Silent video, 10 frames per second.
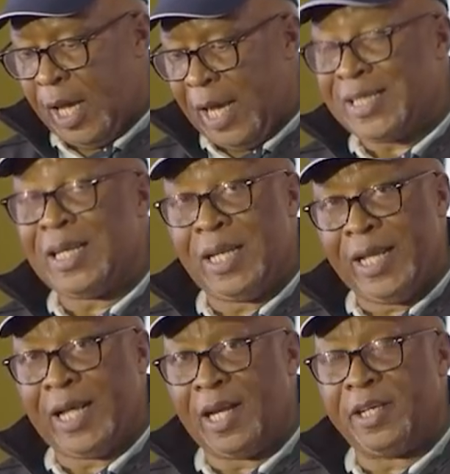as
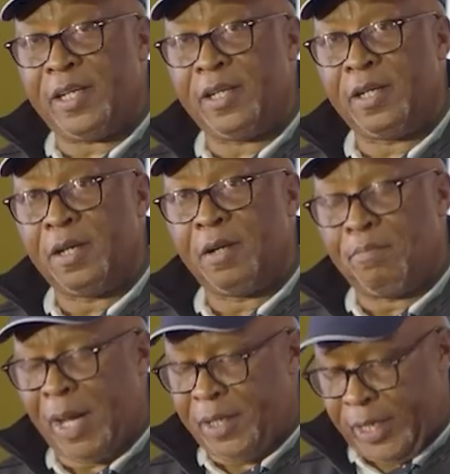legally
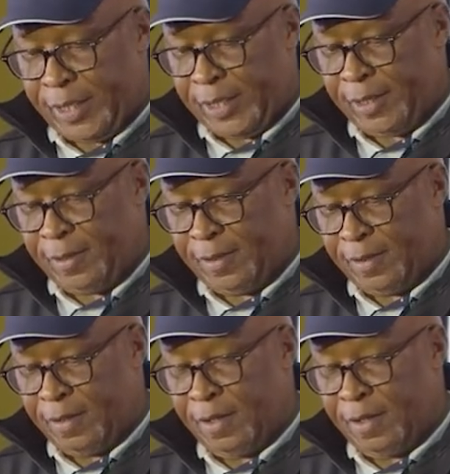mandated.